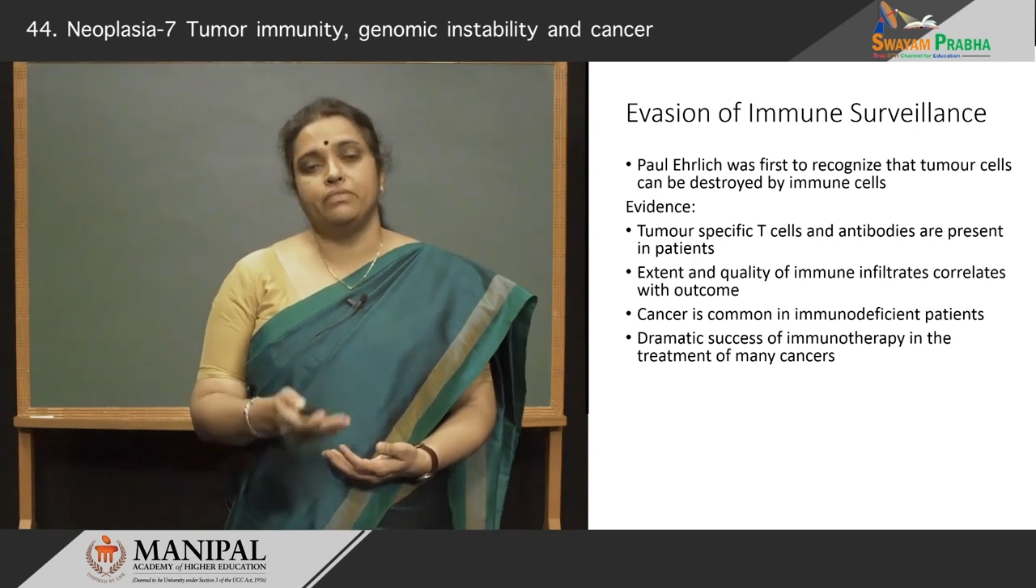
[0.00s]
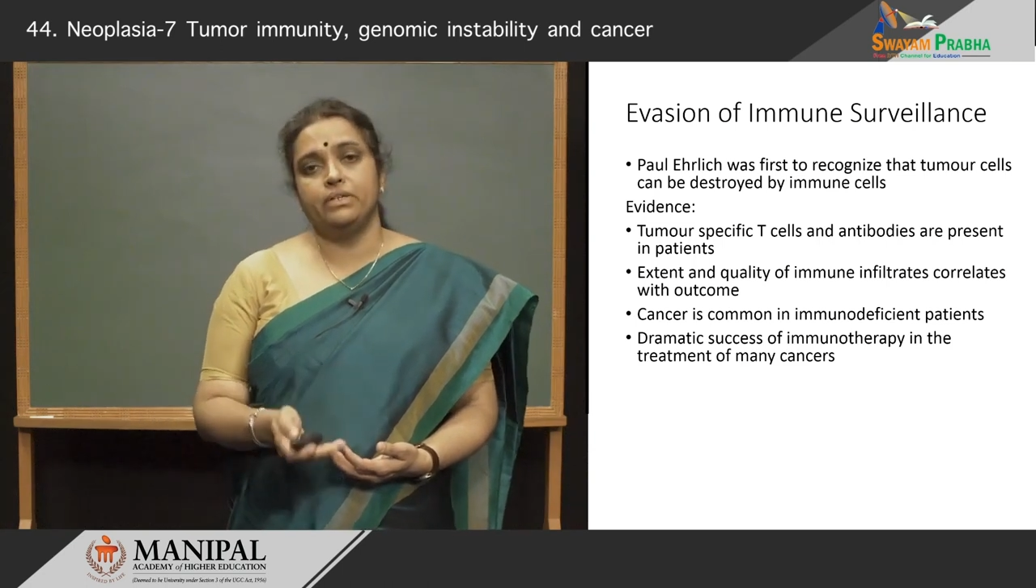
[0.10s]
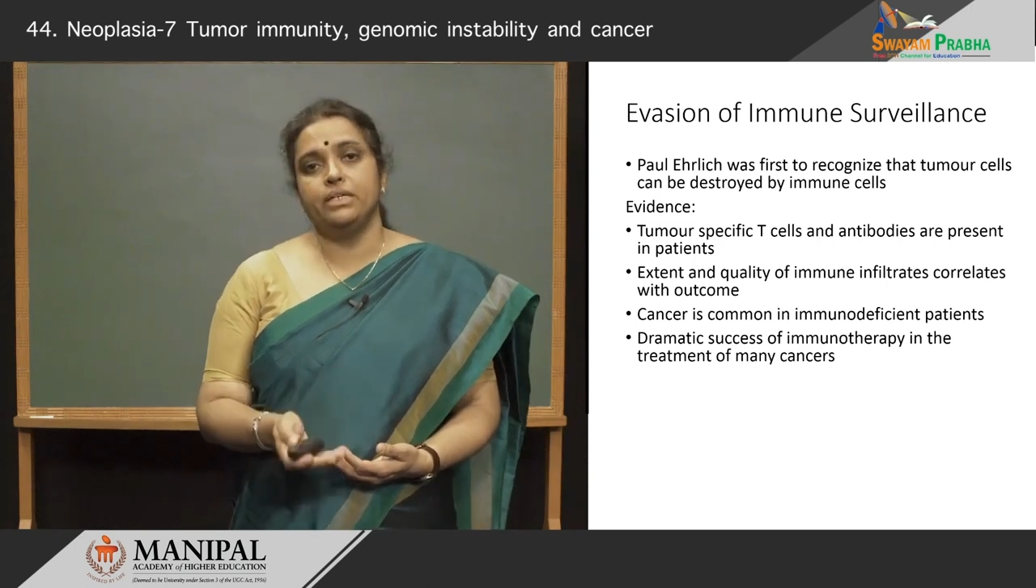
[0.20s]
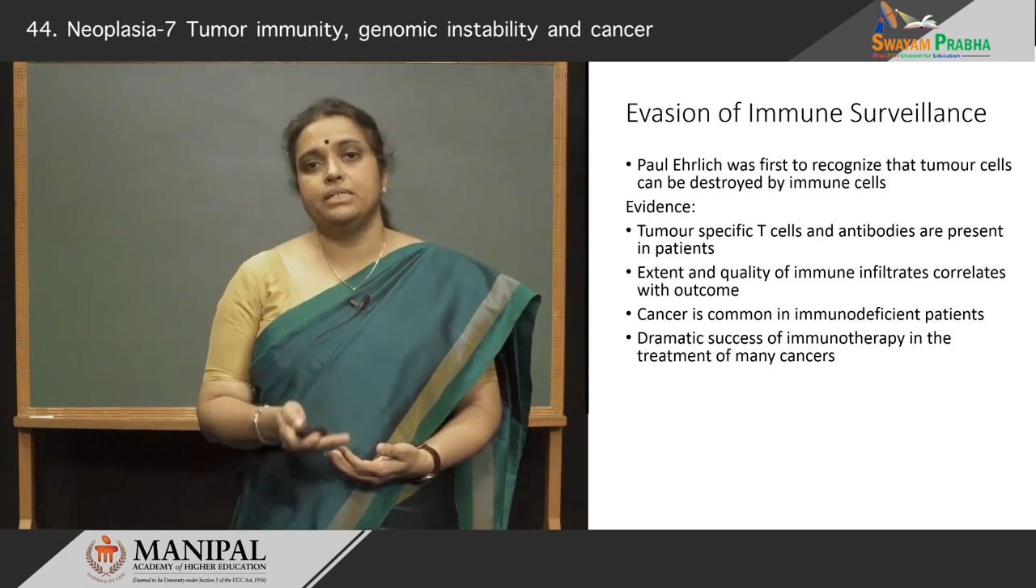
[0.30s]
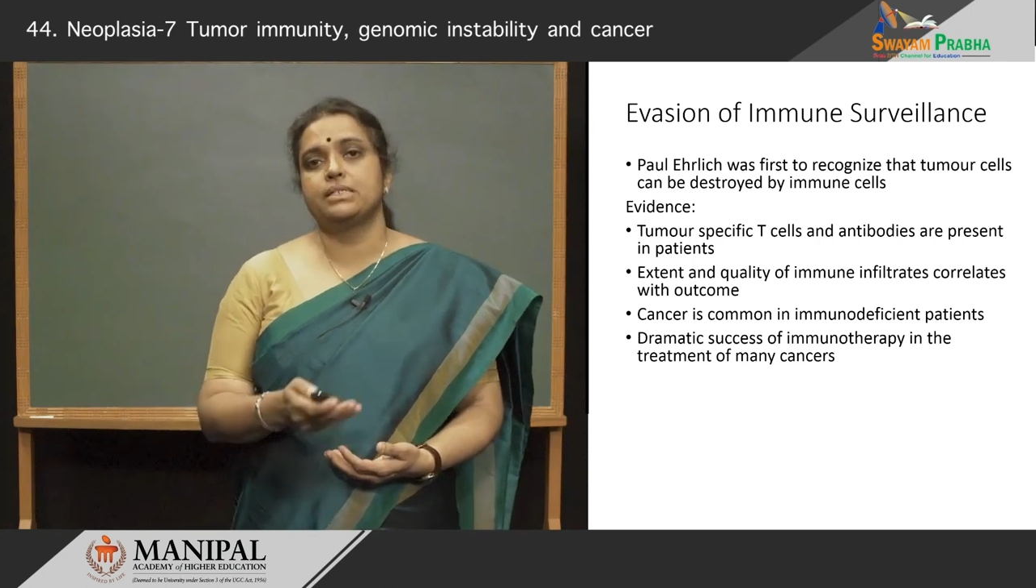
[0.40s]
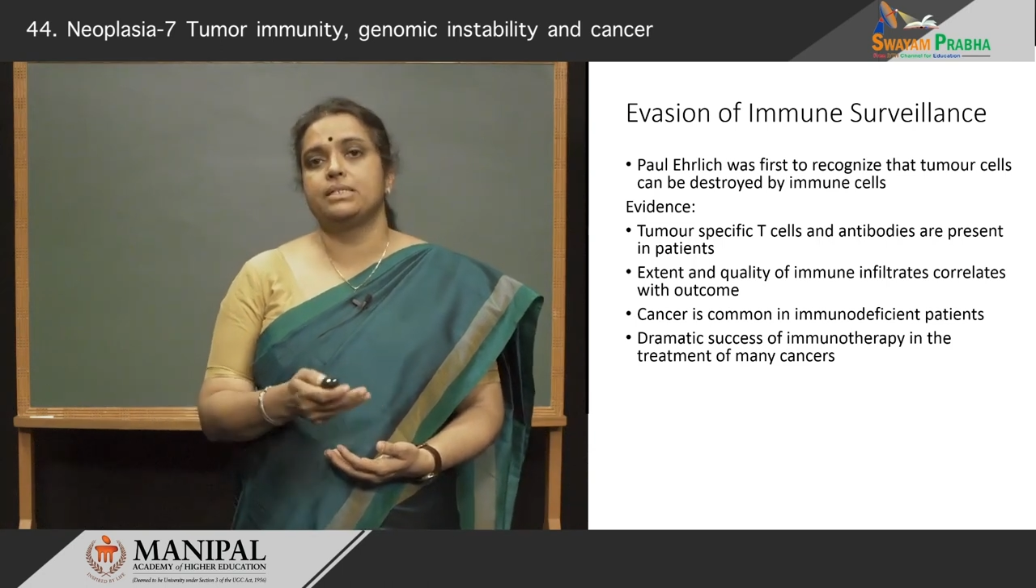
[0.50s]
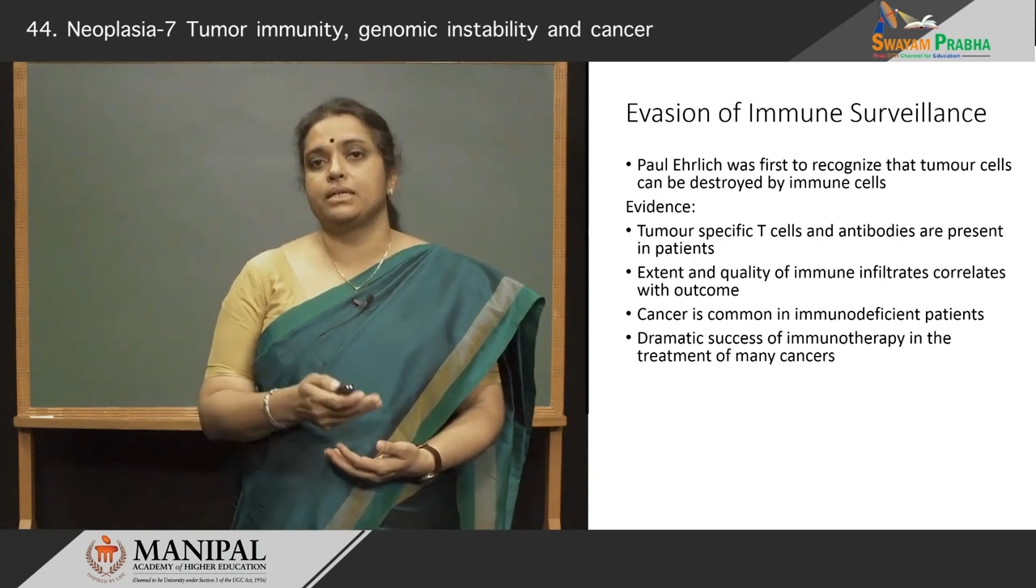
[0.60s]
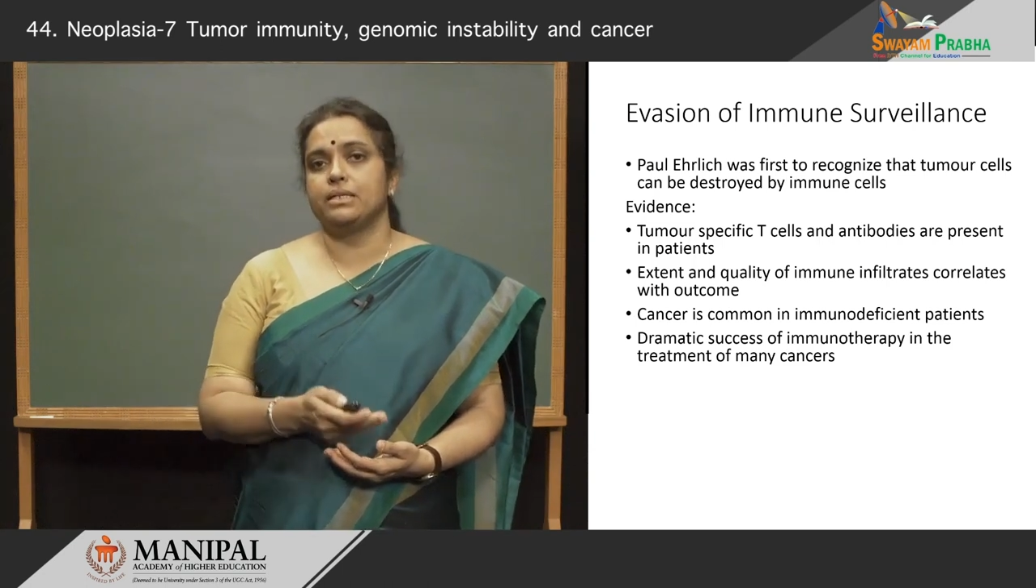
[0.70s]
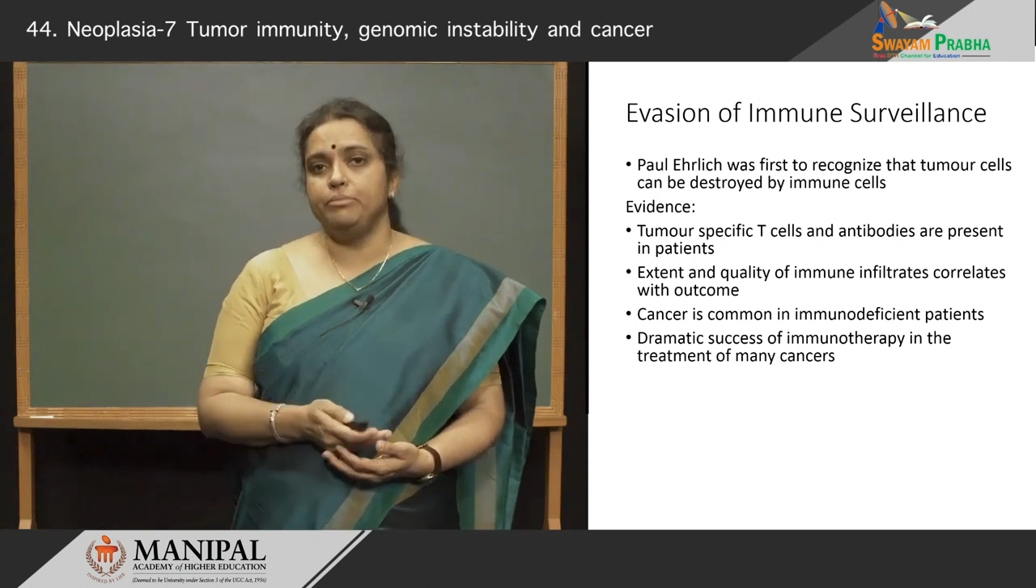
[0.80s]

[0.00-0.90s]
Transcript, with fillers: evidence that